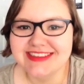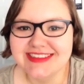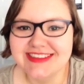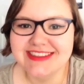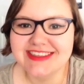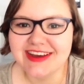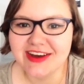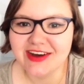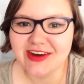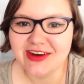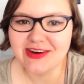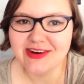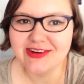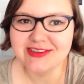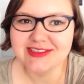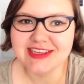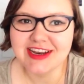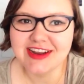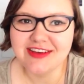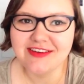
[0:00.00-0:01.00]
So,
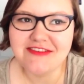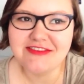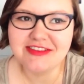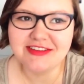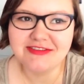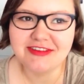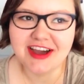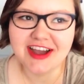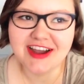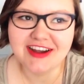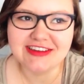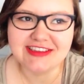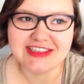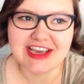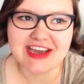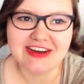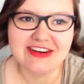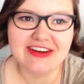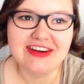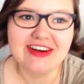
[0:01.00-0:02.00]
Senior Heavenly Fire is
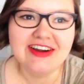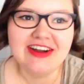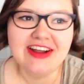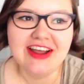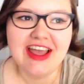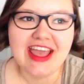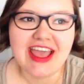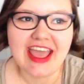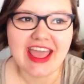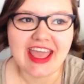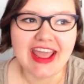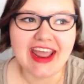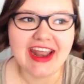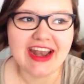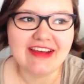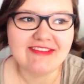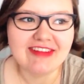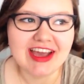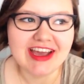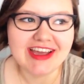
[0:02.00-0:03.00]
out, and
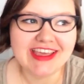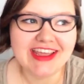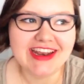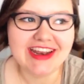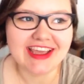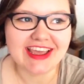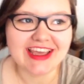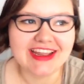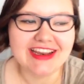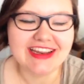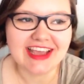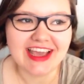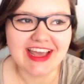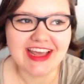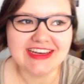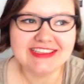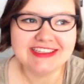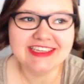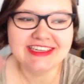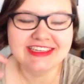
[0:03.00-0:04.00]
I'm not getting it
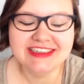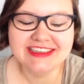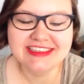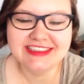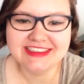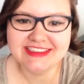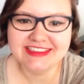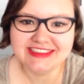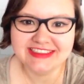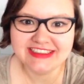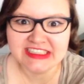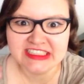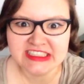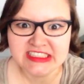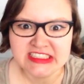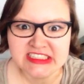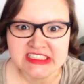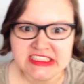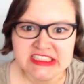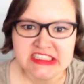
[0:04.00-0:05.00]
yet.
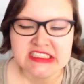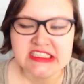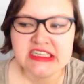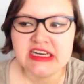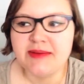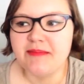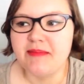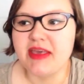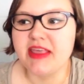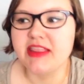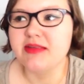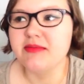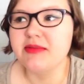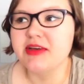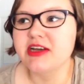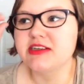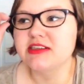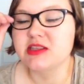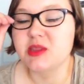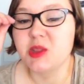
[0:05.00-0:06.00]
Mainly
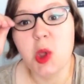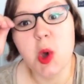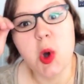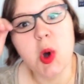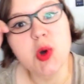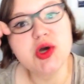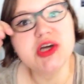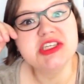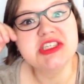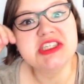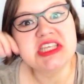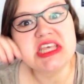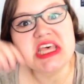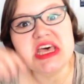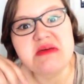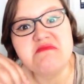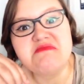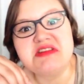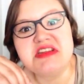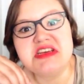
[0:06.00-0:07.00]
because Laura
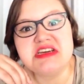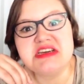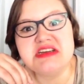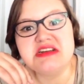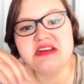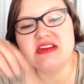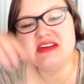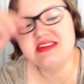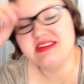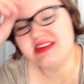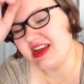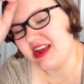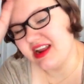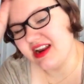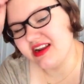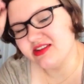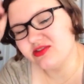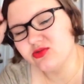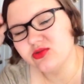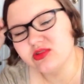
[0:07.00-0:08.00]
slept in.
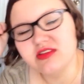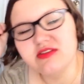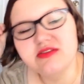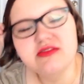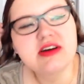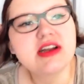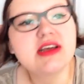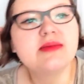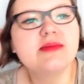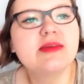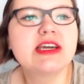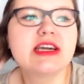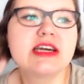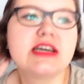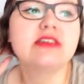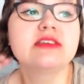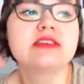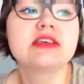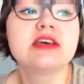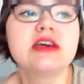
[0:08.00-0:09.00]
And it's really funny
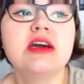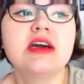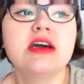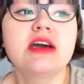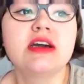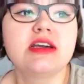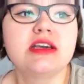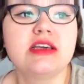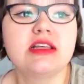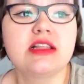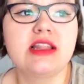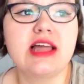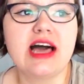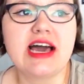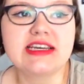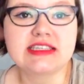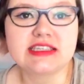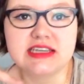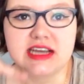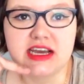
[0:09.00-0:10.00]
because
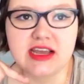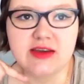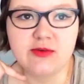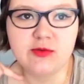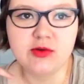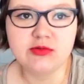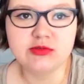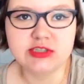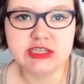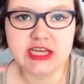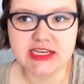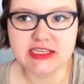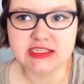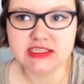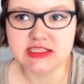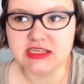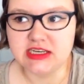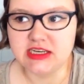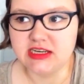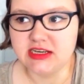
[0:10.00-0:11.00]
last night we were
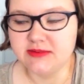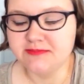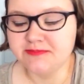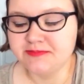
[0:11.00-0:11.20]
texting.